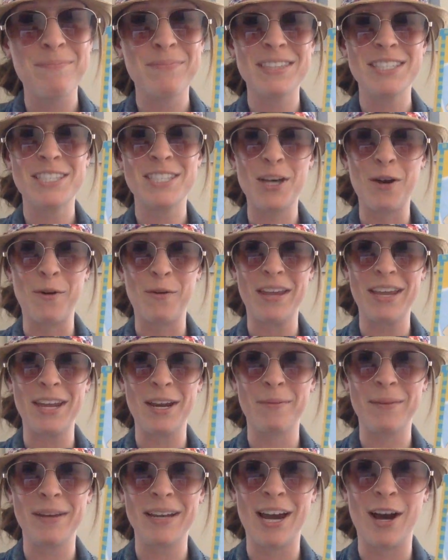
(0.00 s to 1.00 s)
So
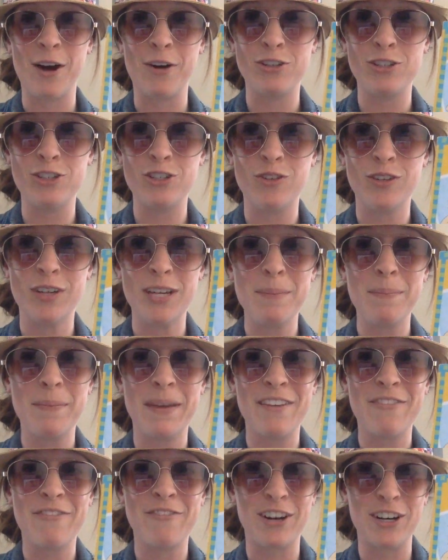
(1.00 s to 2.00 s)
here we go. Junie
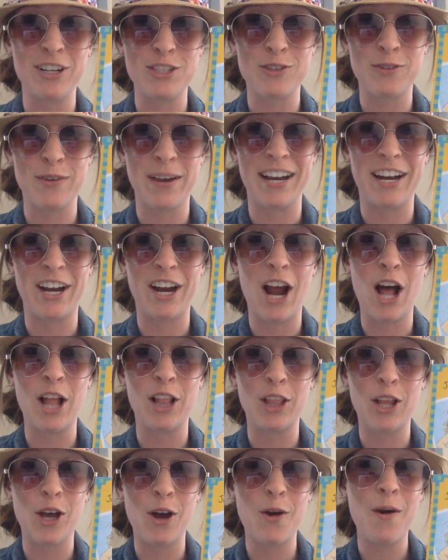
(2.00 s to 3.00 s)
B. First Grader,
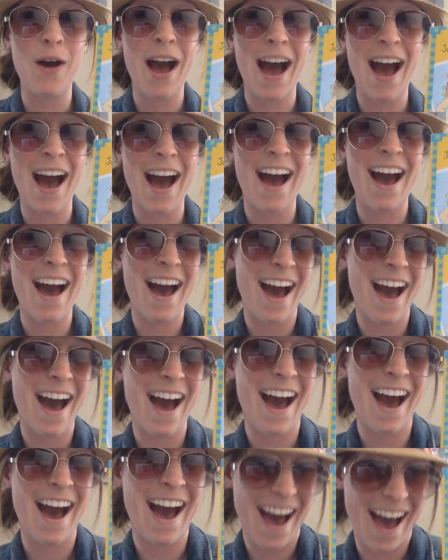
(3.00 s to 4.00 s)

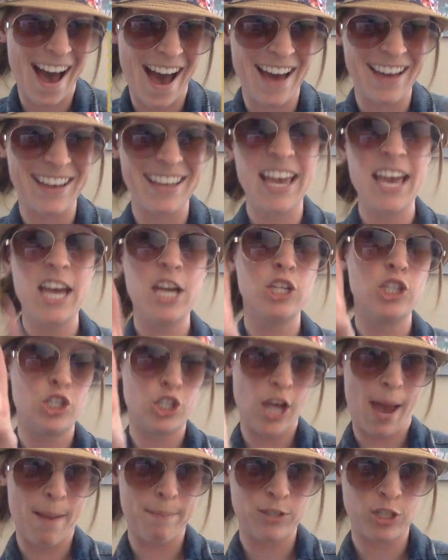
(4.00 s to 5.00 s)
Aloha-ha-ha.
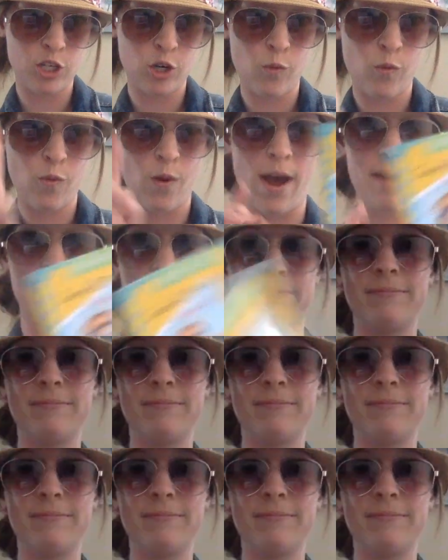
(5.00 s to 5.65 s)
Chapter 1.